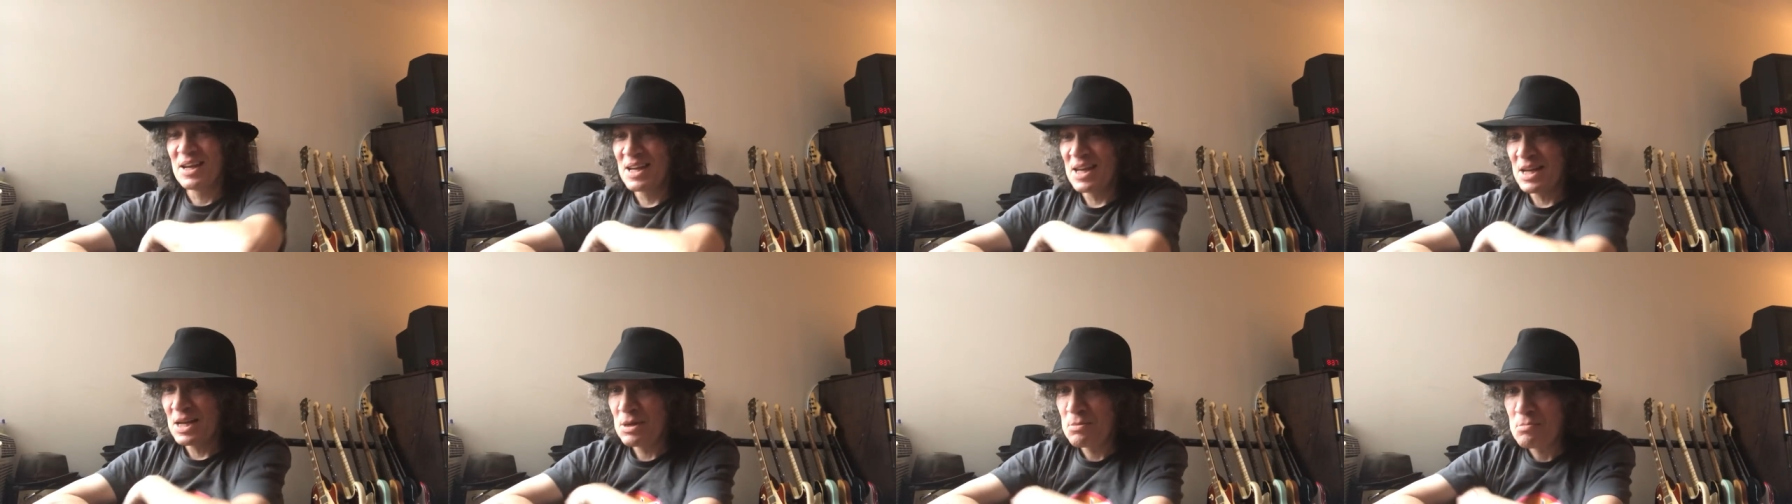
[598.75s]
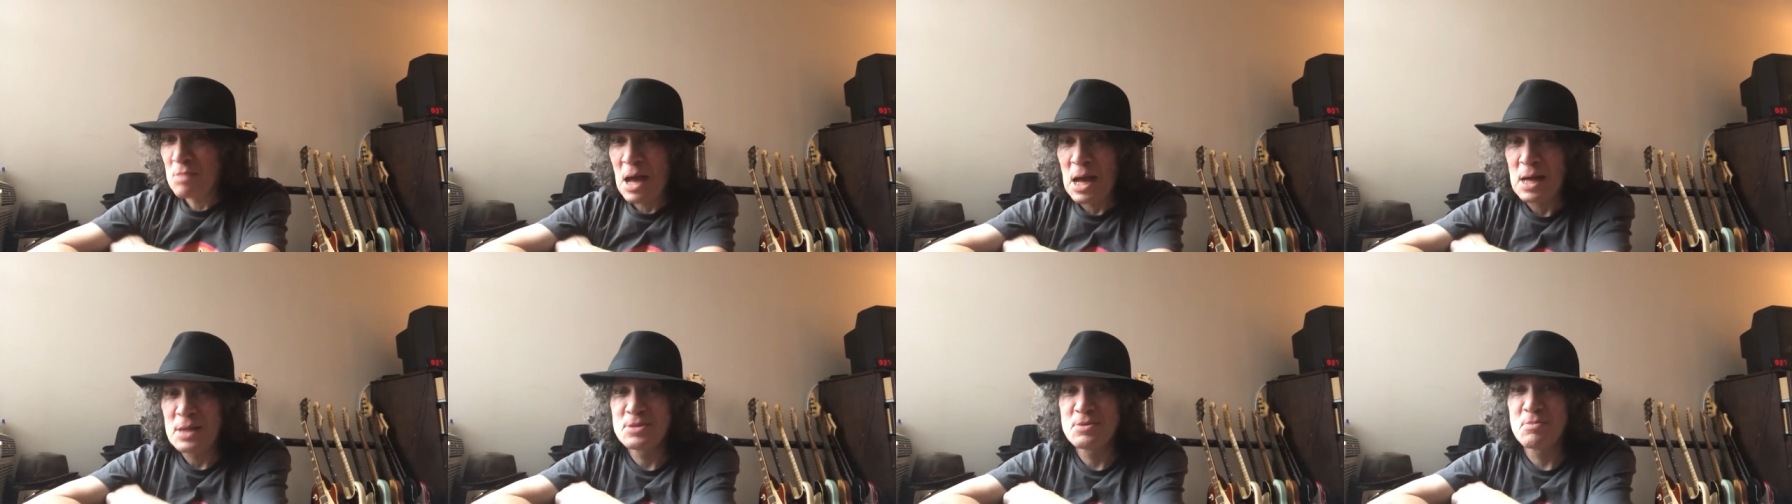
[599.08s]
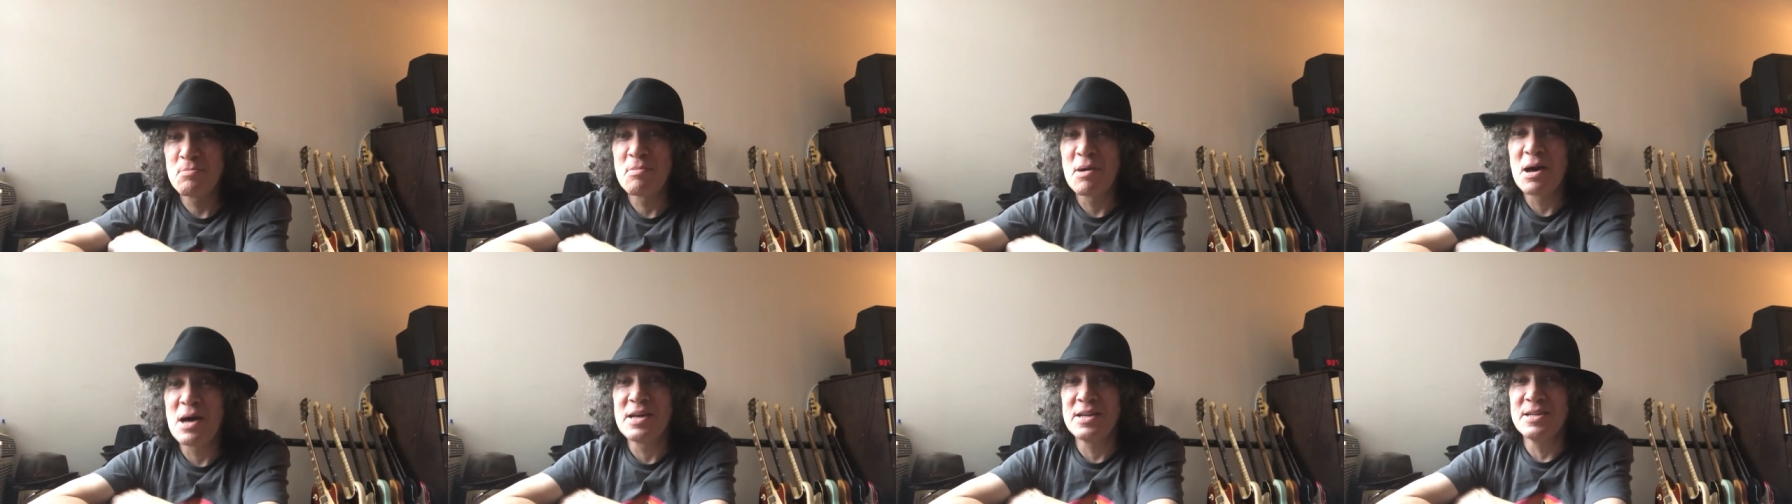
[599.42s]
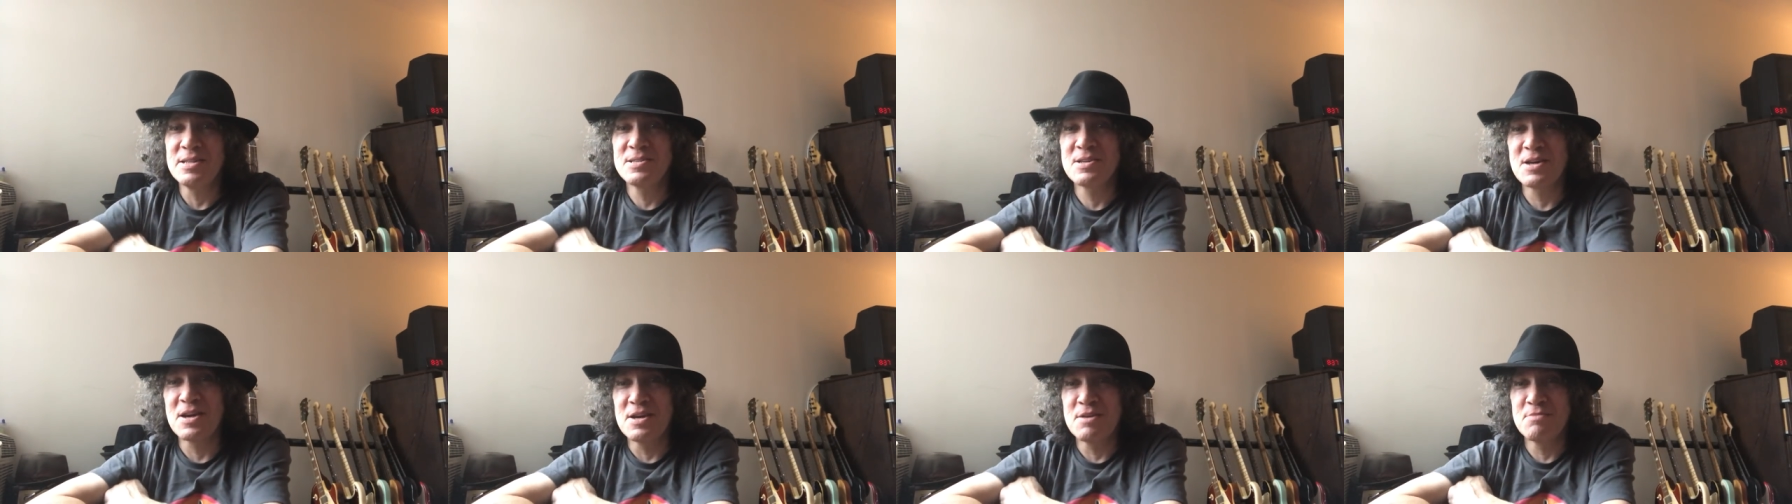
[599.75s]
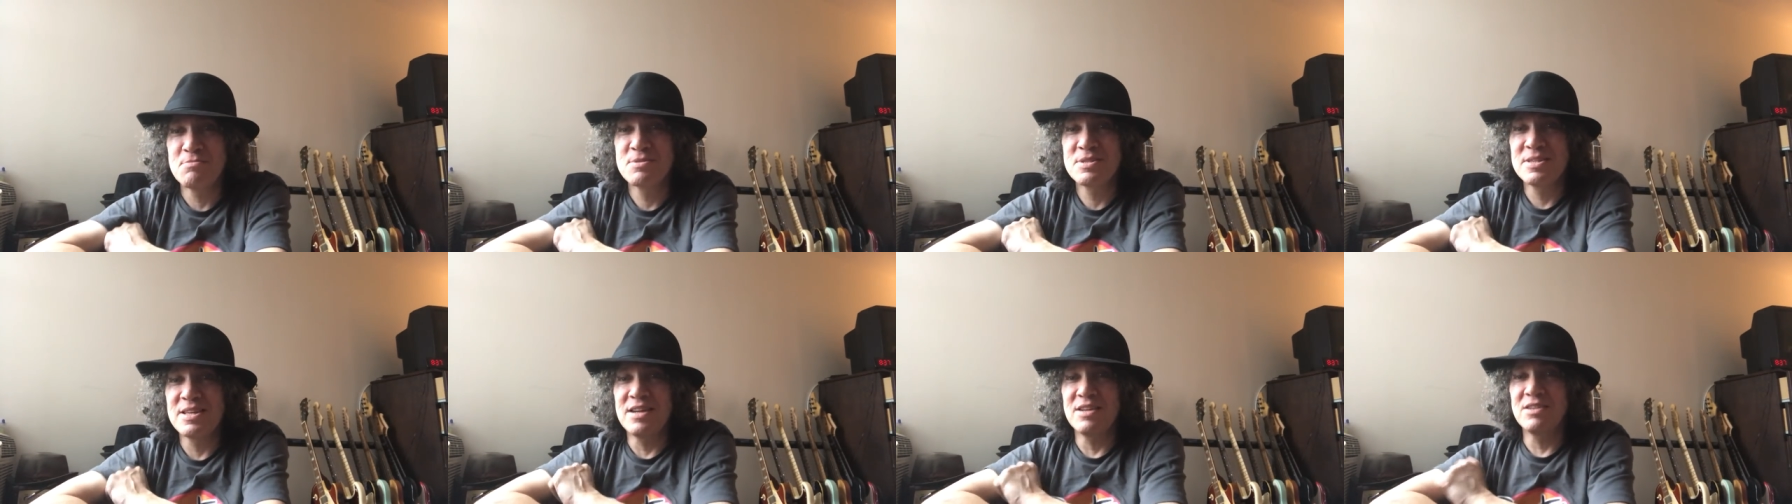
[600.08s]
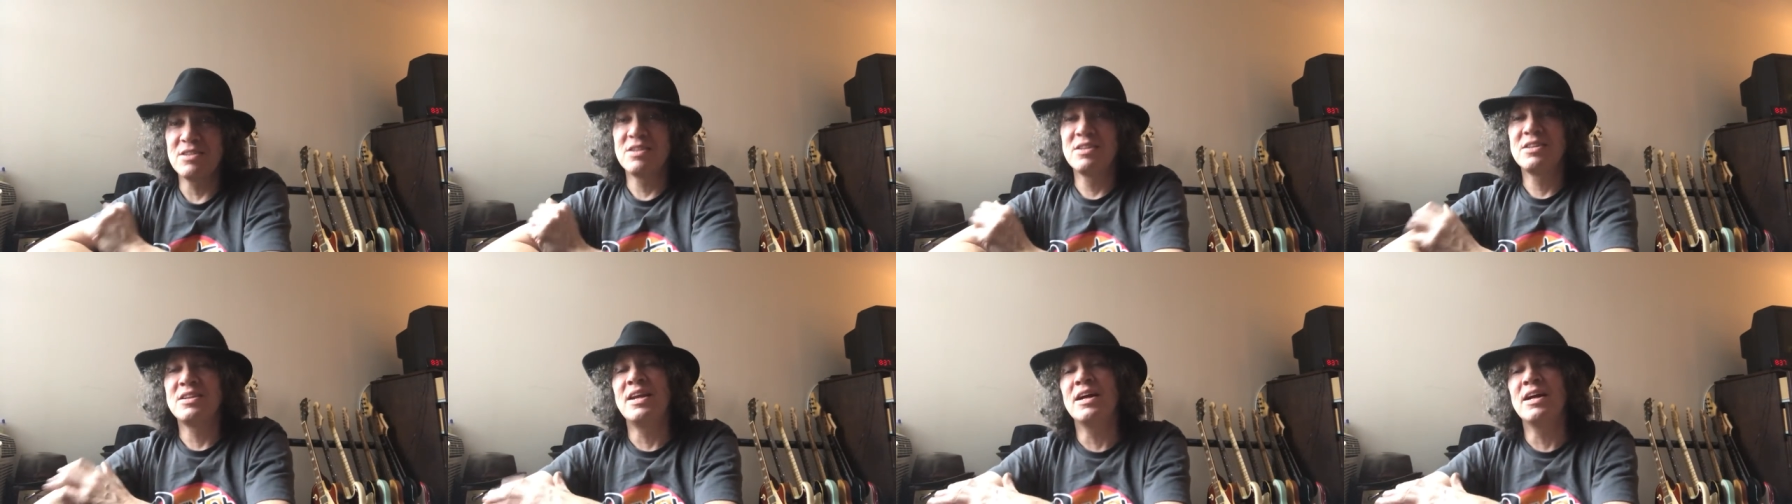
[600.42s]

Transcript: Getting back to body types now.